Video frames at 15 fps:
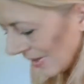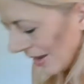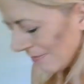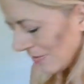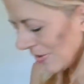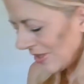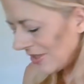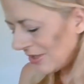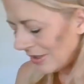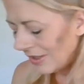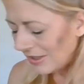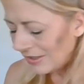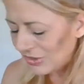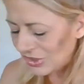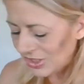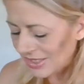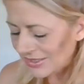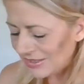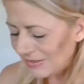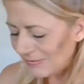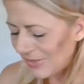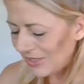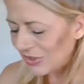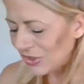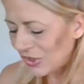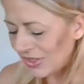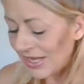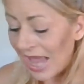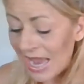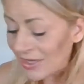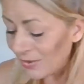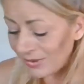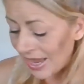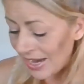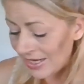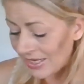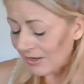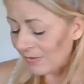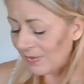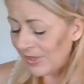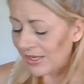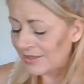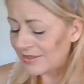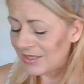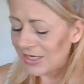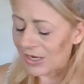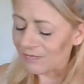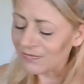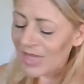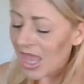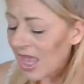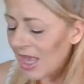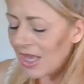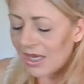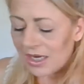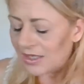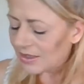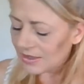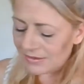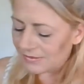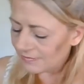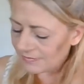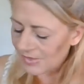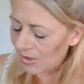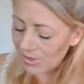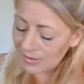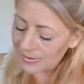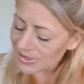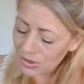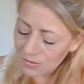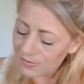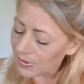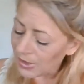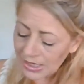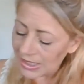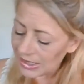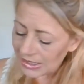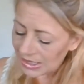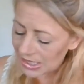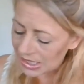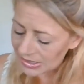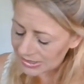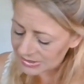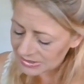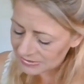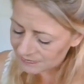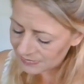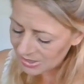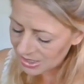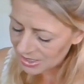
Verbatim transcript: I'm going to look just to make sure that I don't lie to you because, you know, I want to be completely honest.